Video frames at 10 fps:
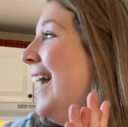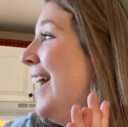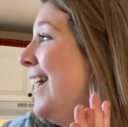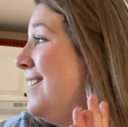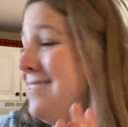
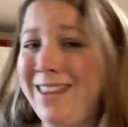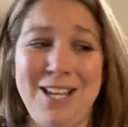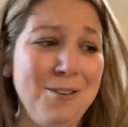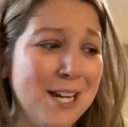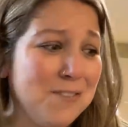And
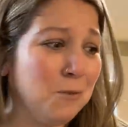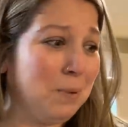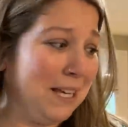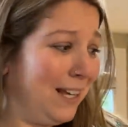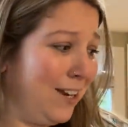thank you guys for
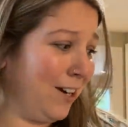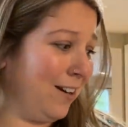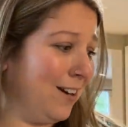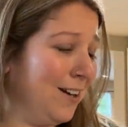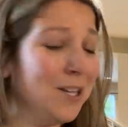being
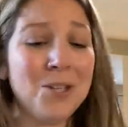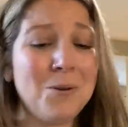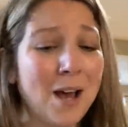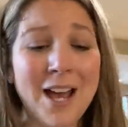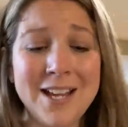here. You
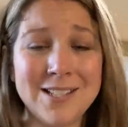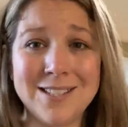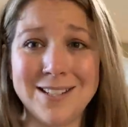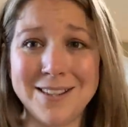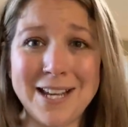
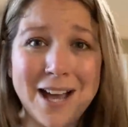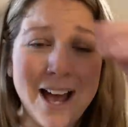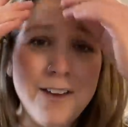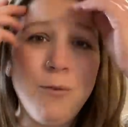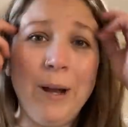guys,
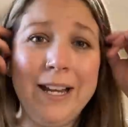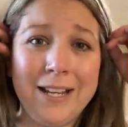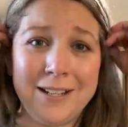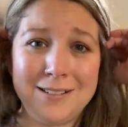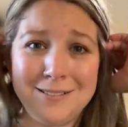I have
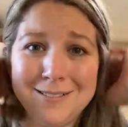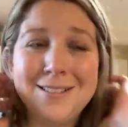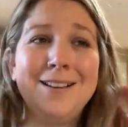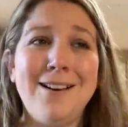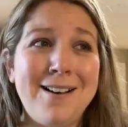waited
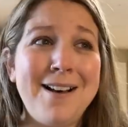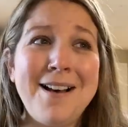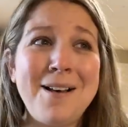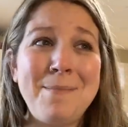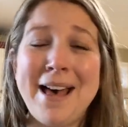
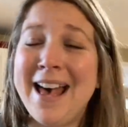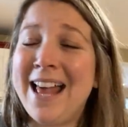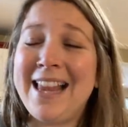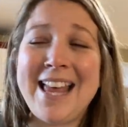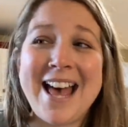all
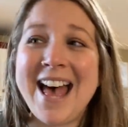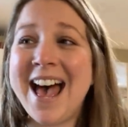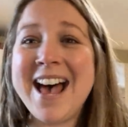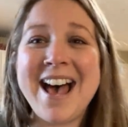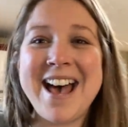
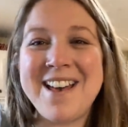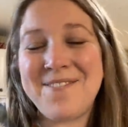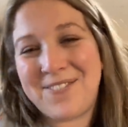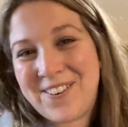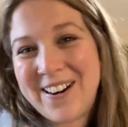my
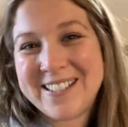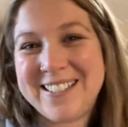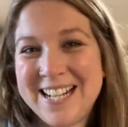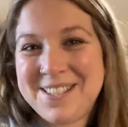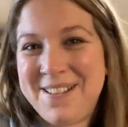life for
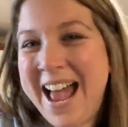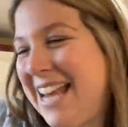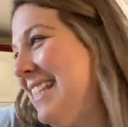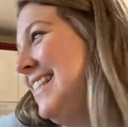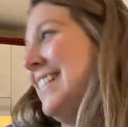
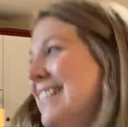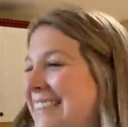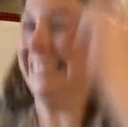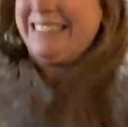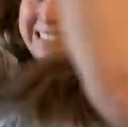
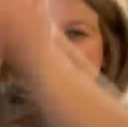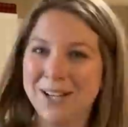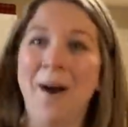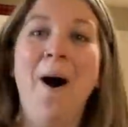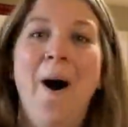Christmas!
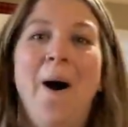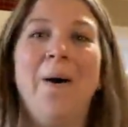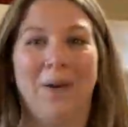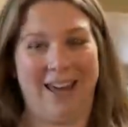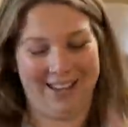
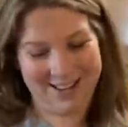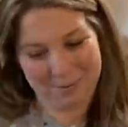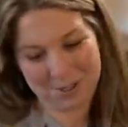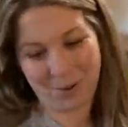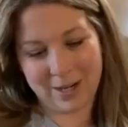Okay,
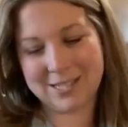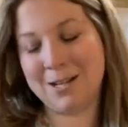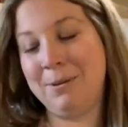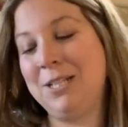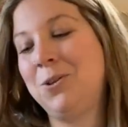I'm sorry,
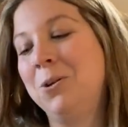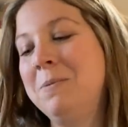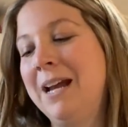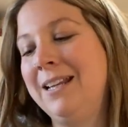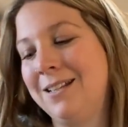somebody told
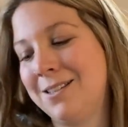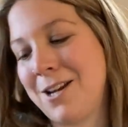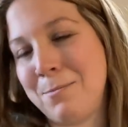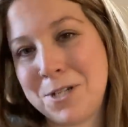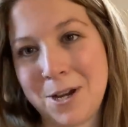me I need to
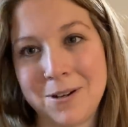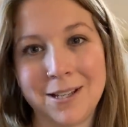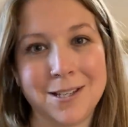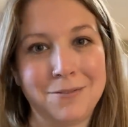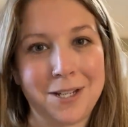stop
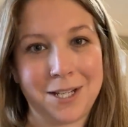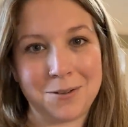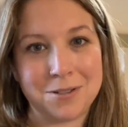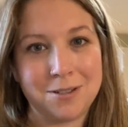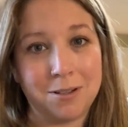shouting in the
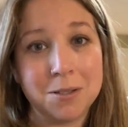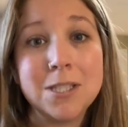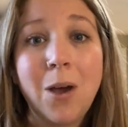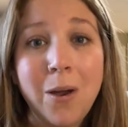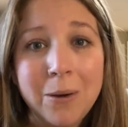video. So
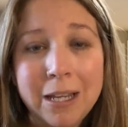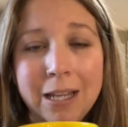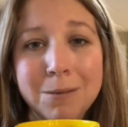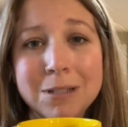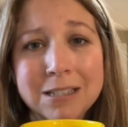sorry,
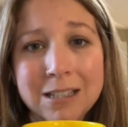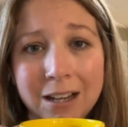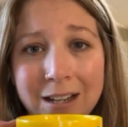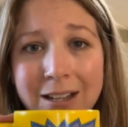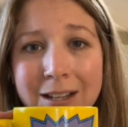I'm
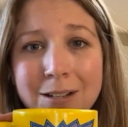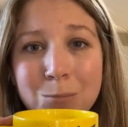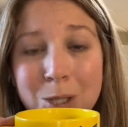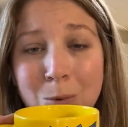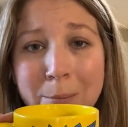
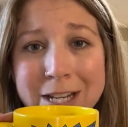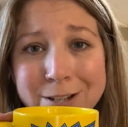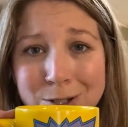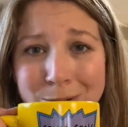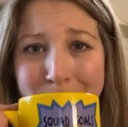excited. What do you want me to
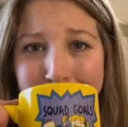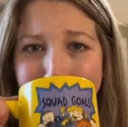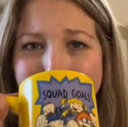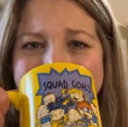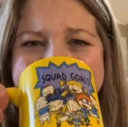do?